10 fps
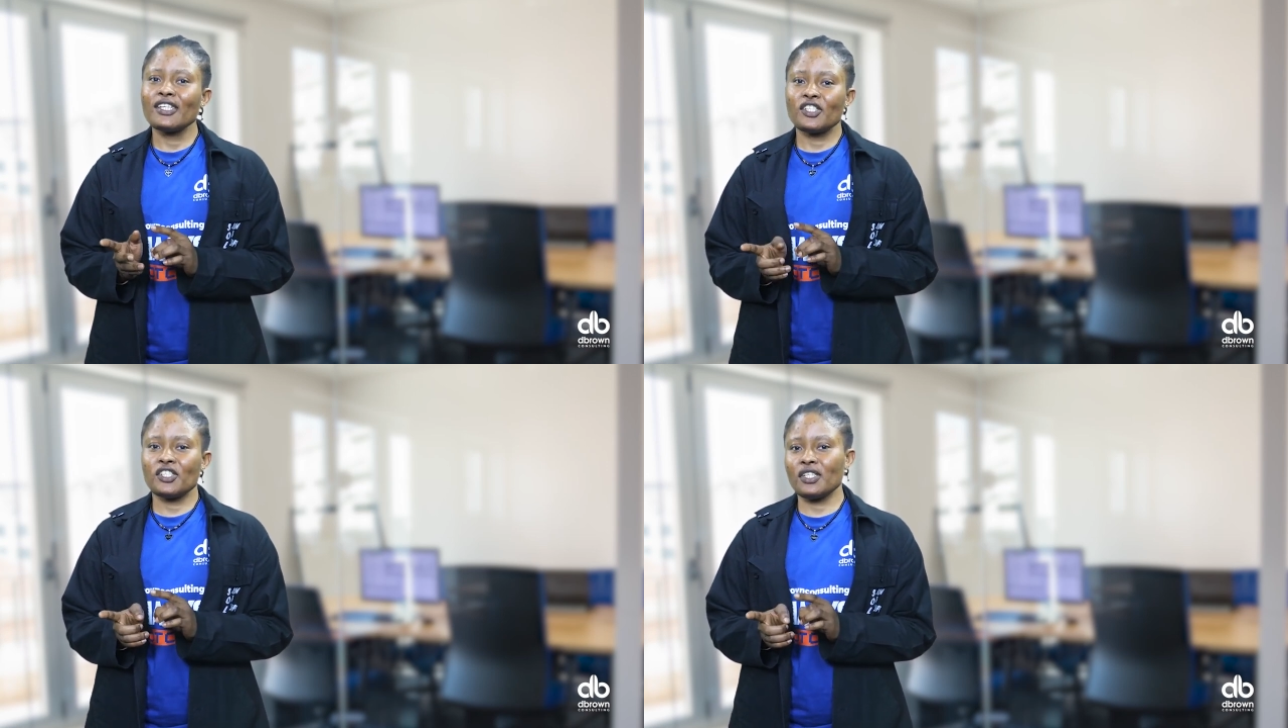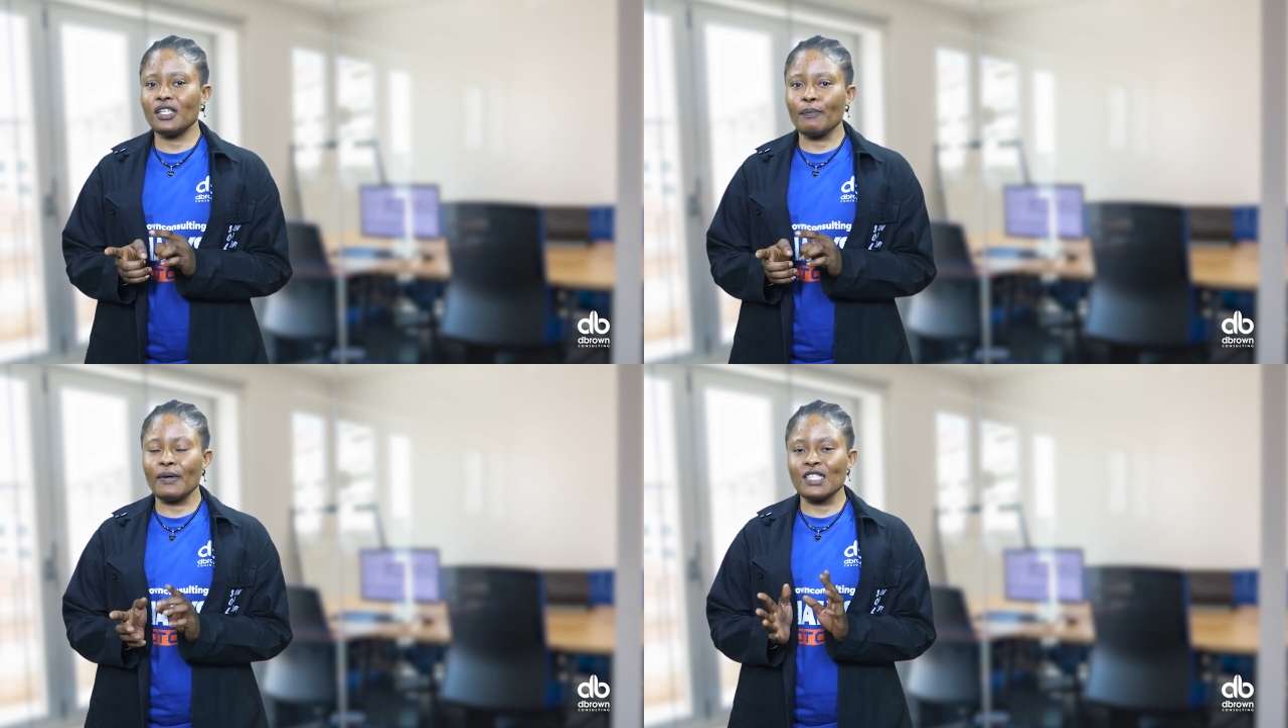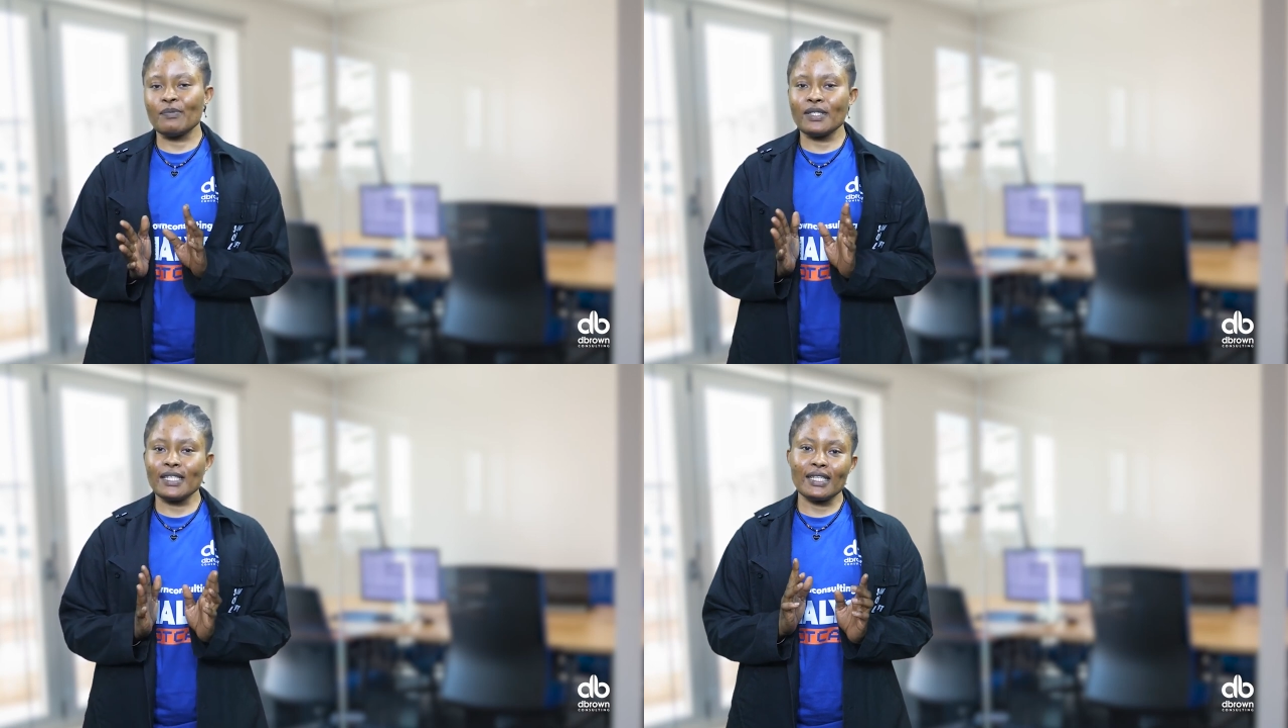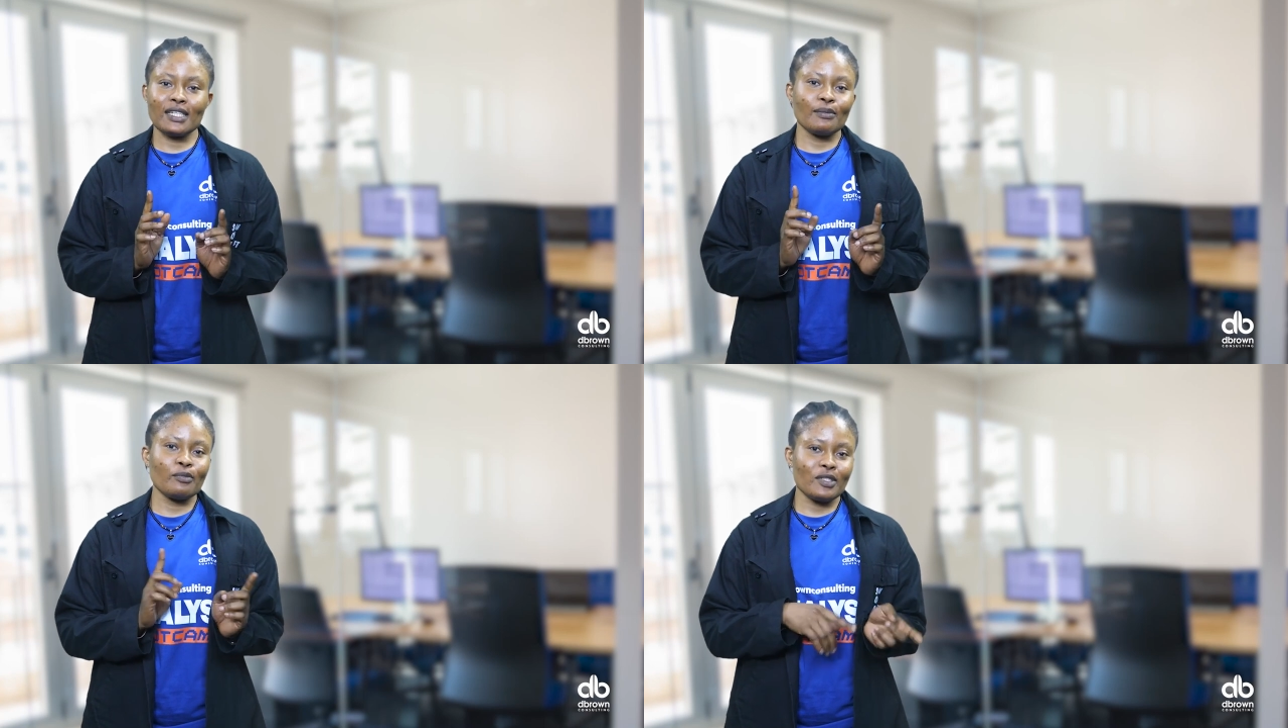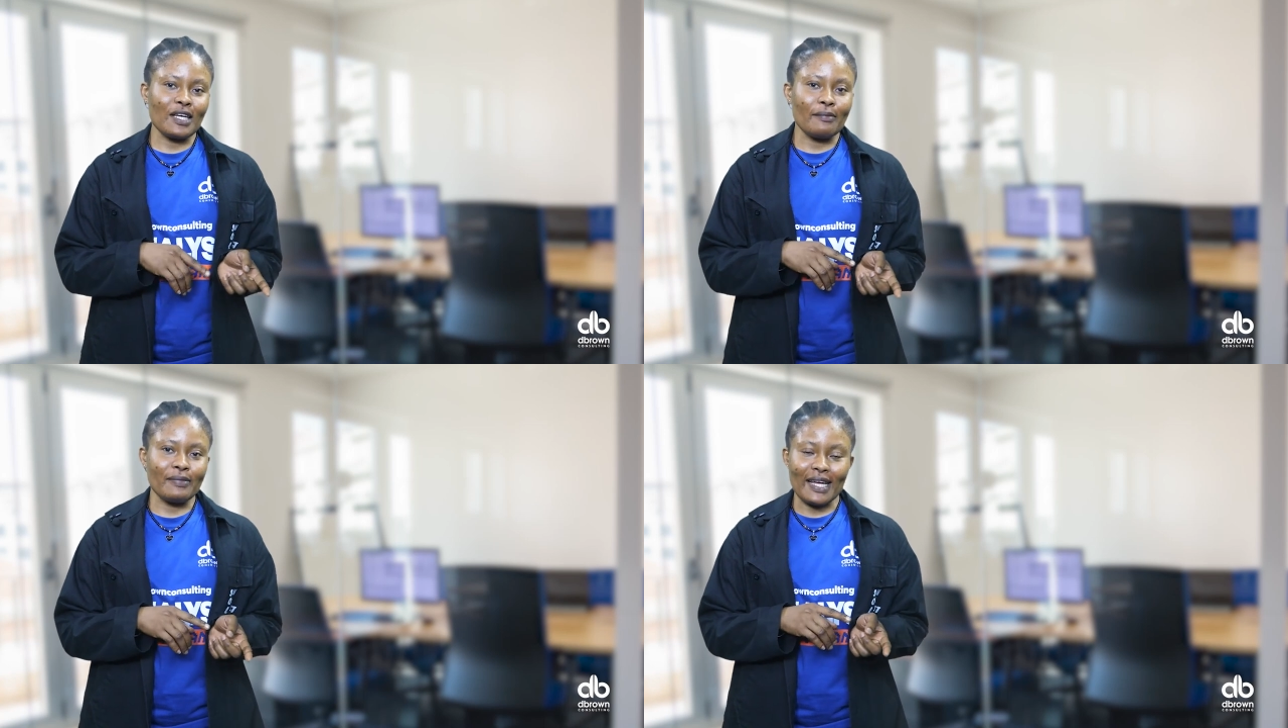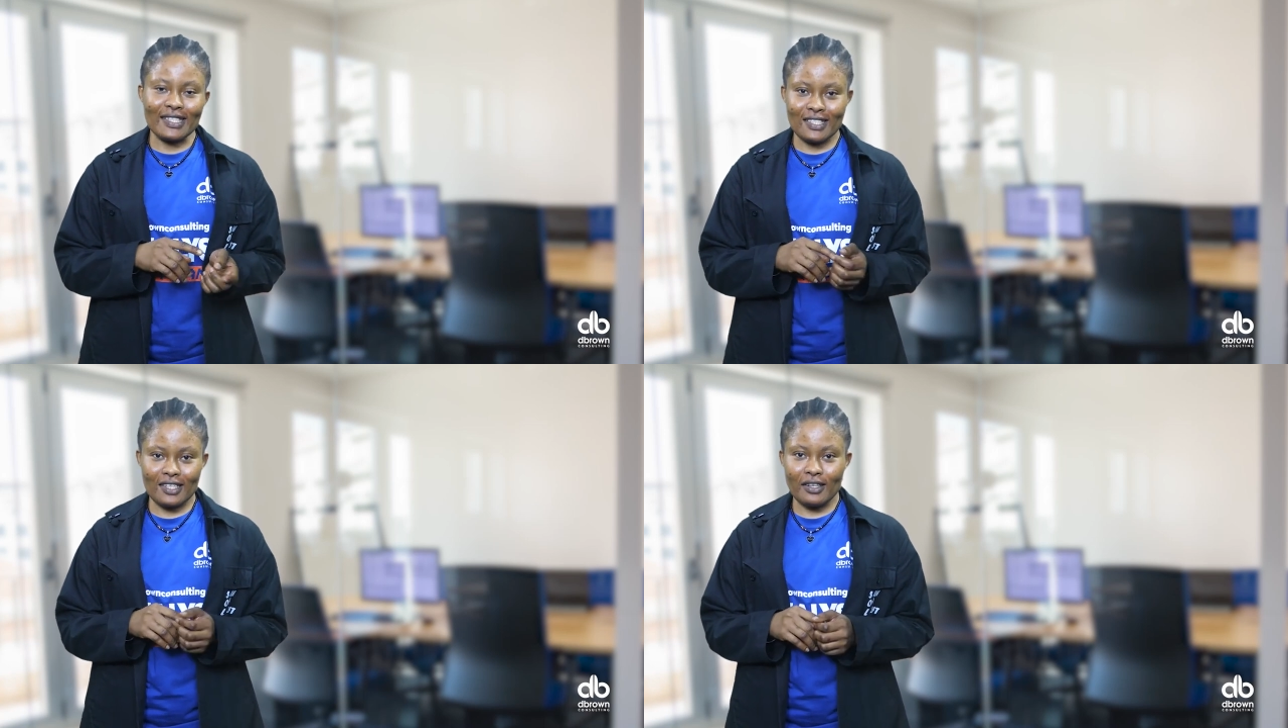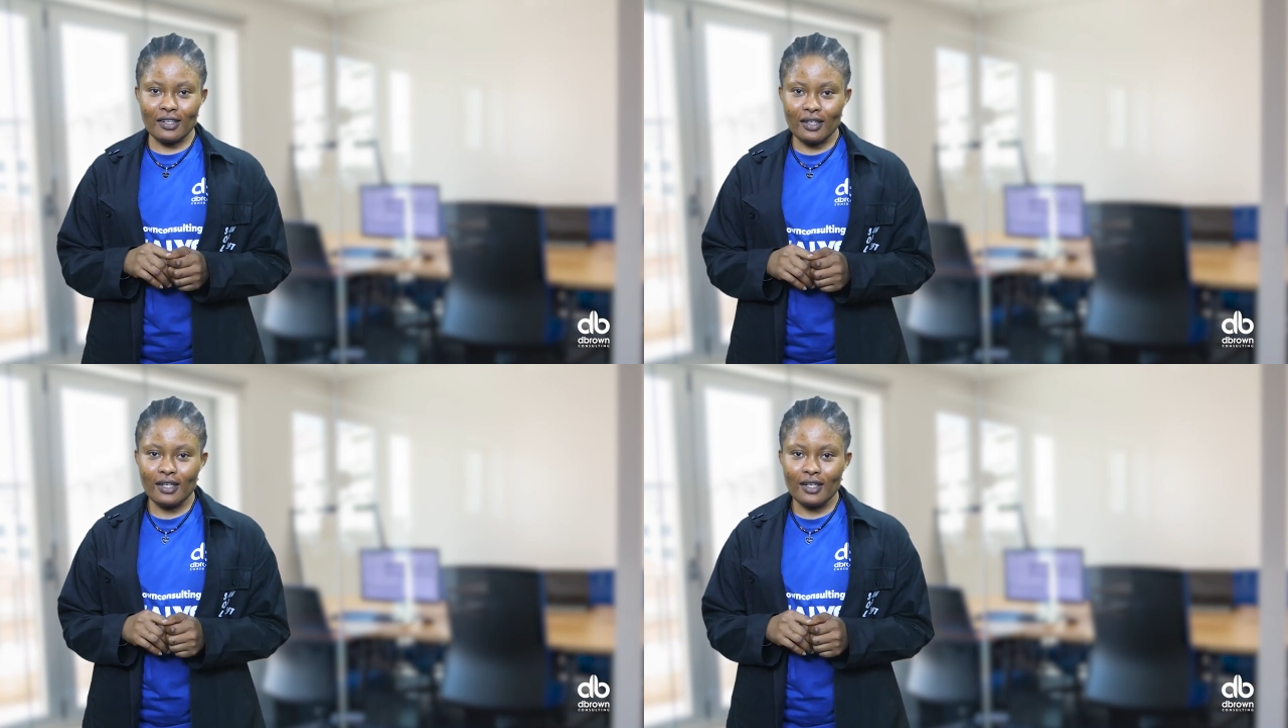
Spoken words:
She participated in the bootcamp last year.